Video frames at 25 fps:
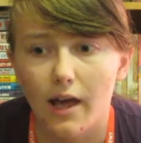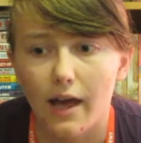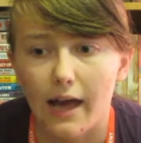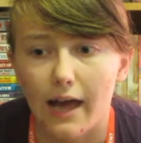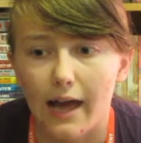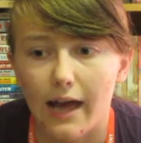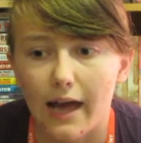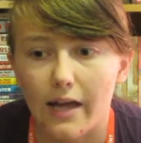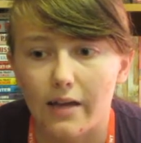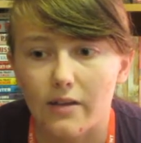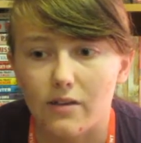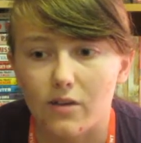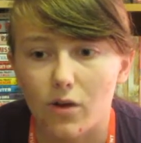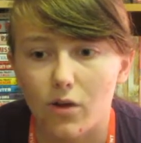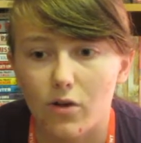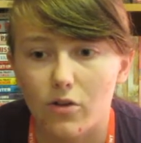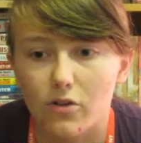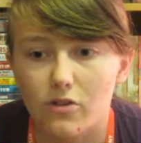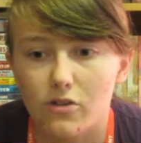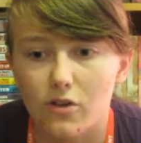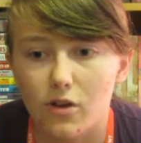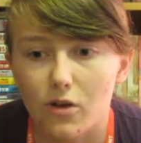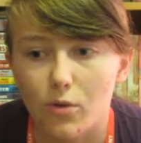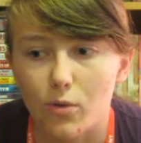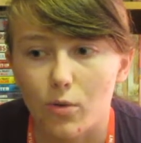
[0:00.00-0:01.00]
and it
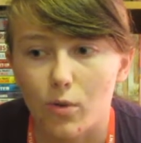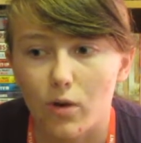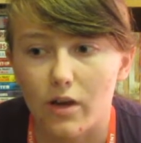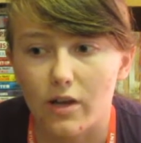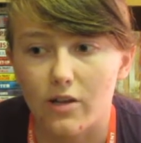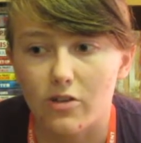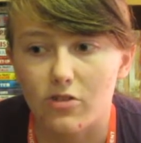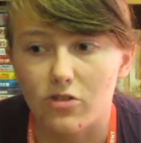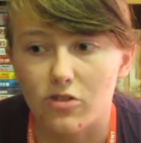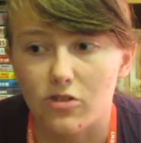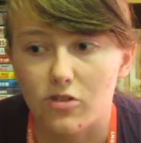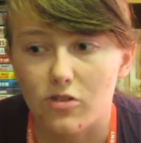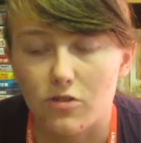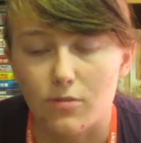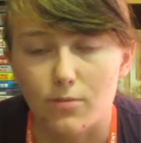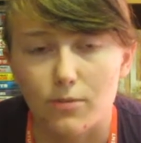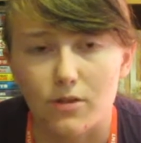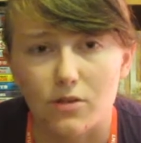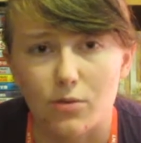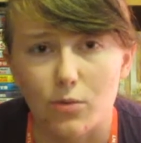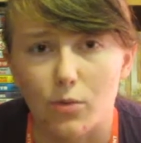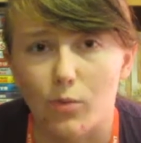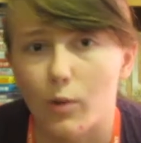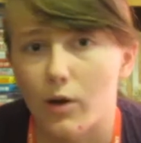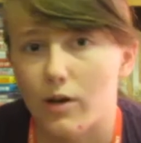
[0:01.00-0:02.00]
also introduced me
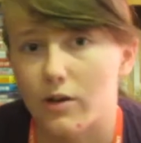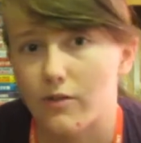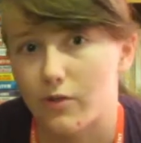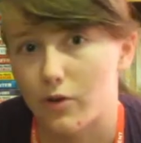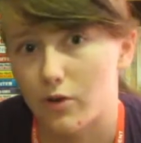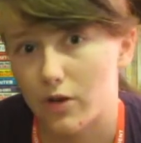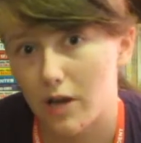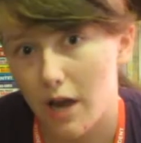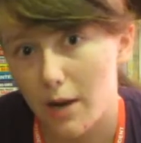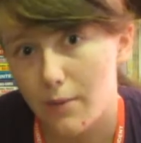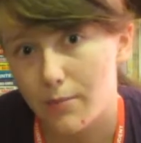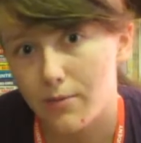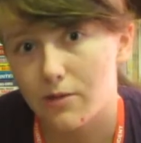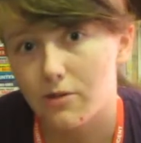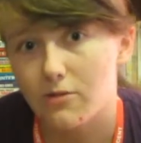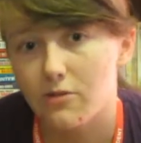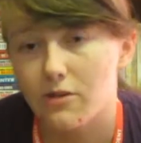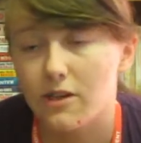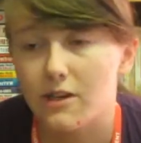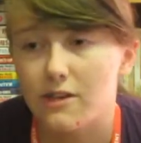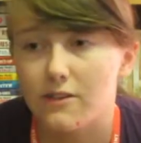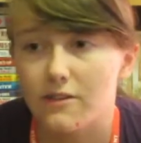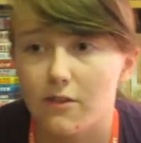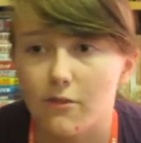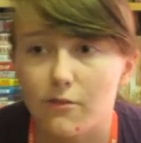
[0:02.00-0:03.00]
to a wider
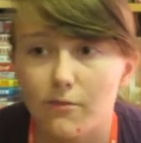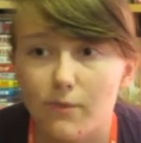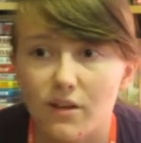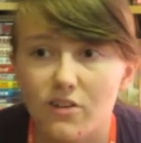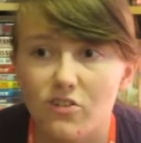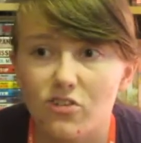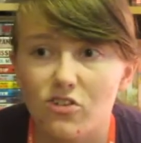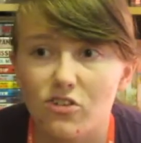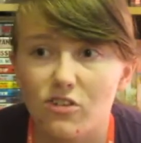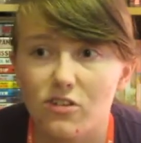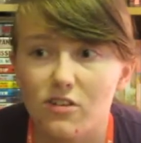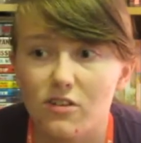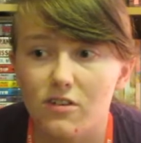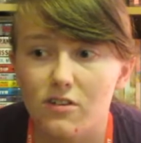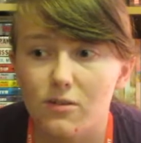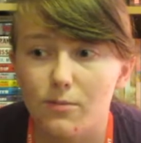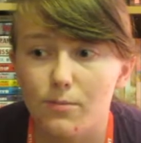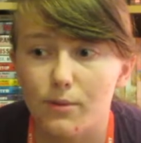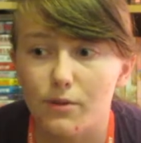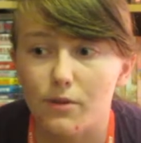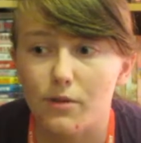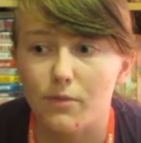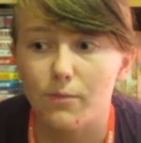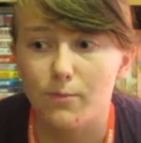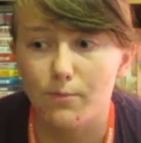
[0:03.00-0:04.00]
vocabulary, as I've mentioned,
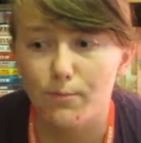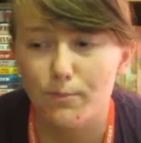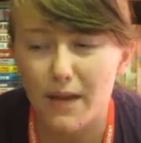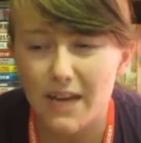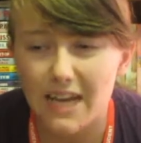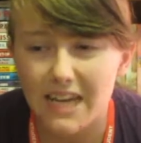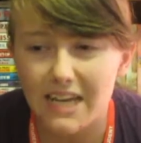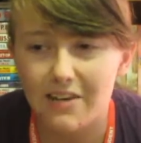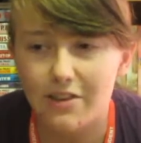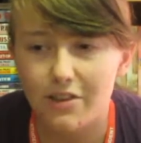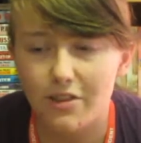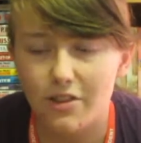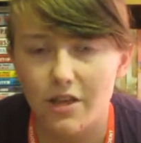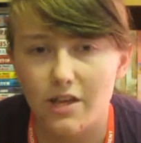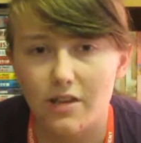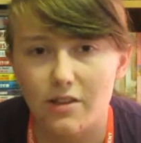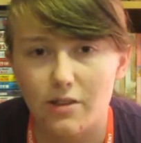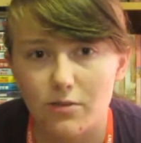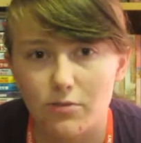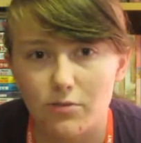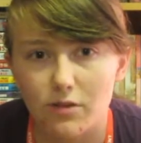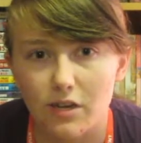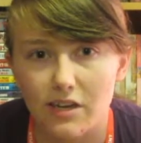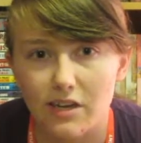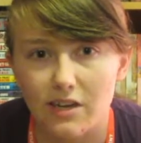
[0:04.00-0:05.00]
but the main thing
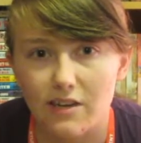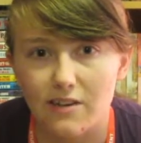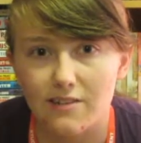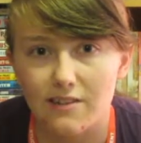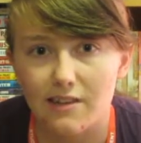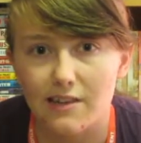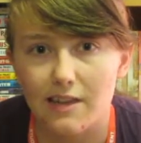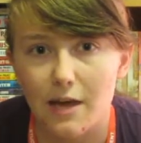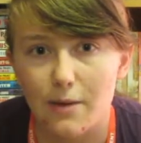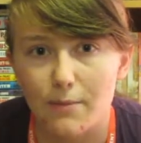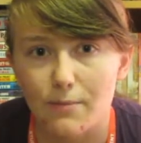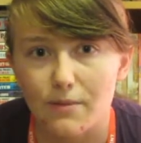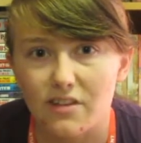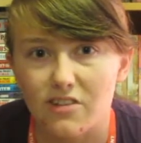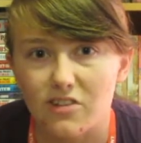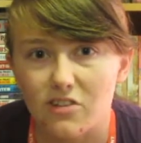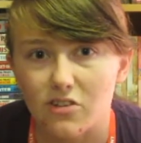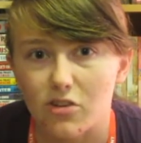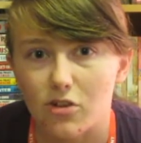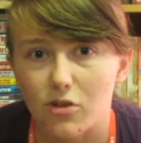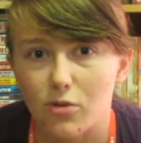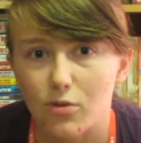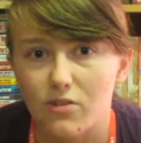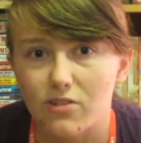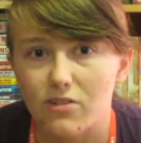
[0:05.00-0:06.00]
that reading has allowed me to
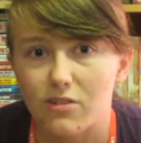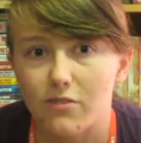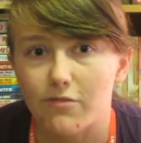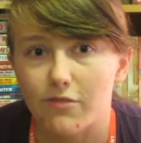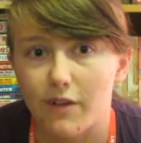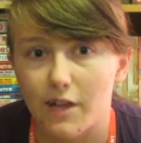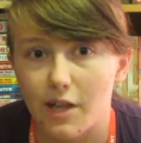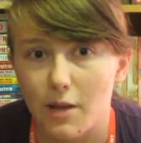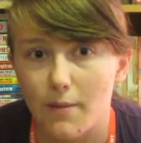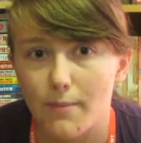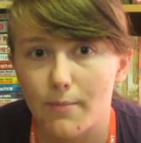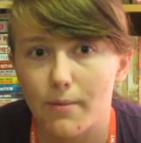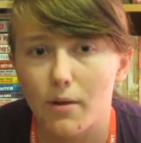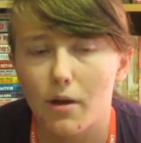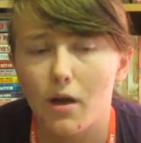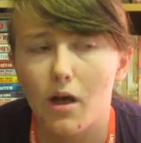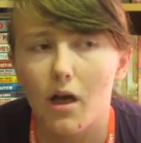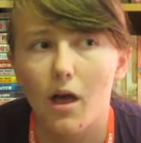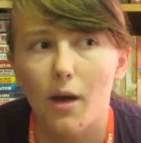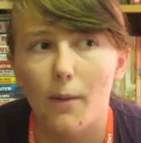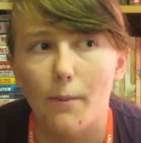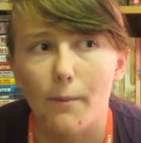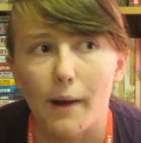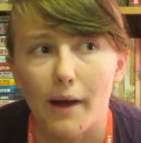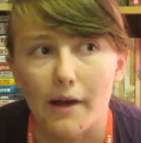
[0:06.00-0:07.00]
do is develop
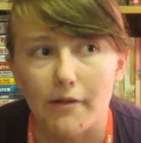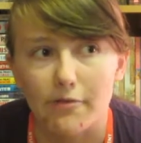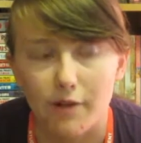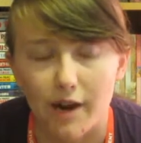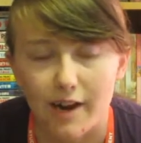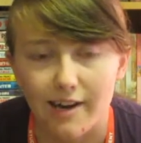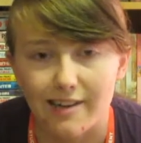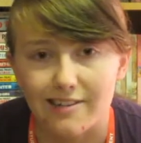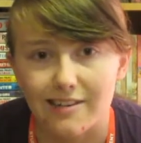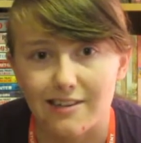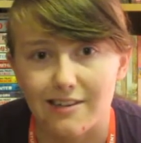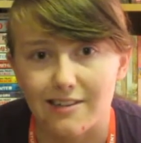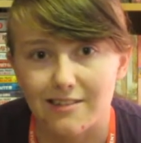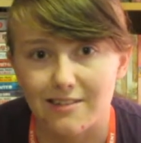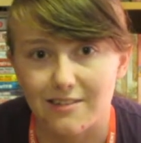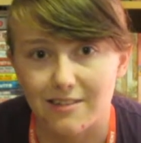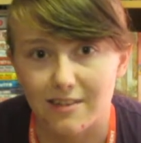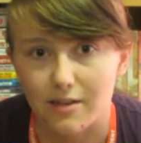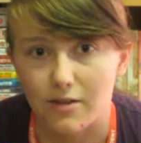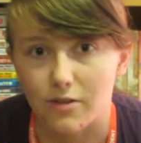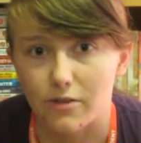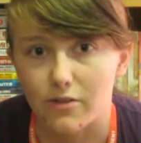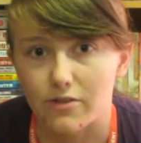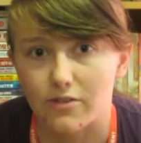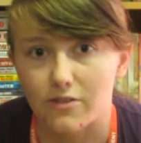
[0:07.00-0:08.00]
my writing
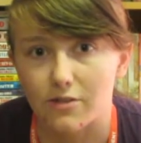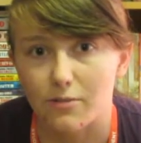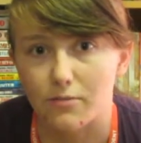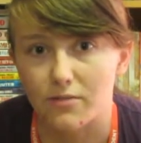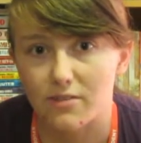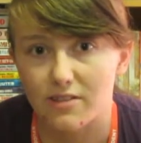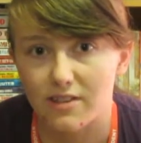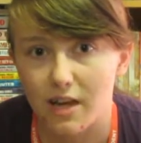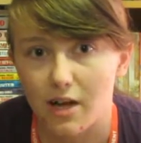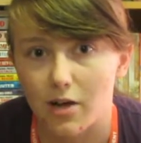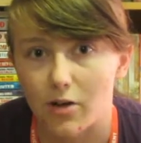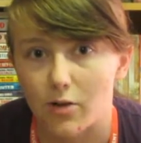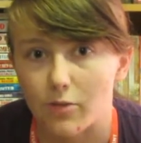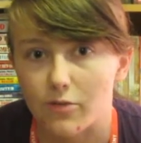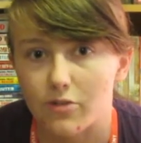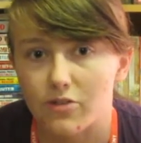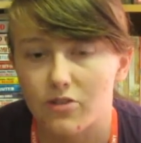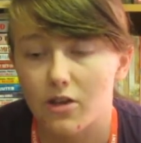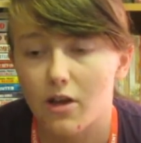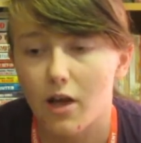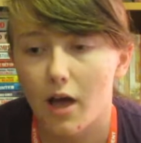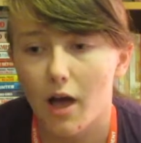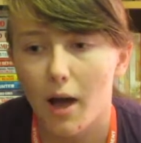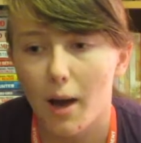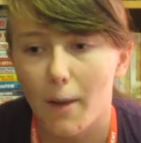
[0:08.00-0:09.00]
skills themselves.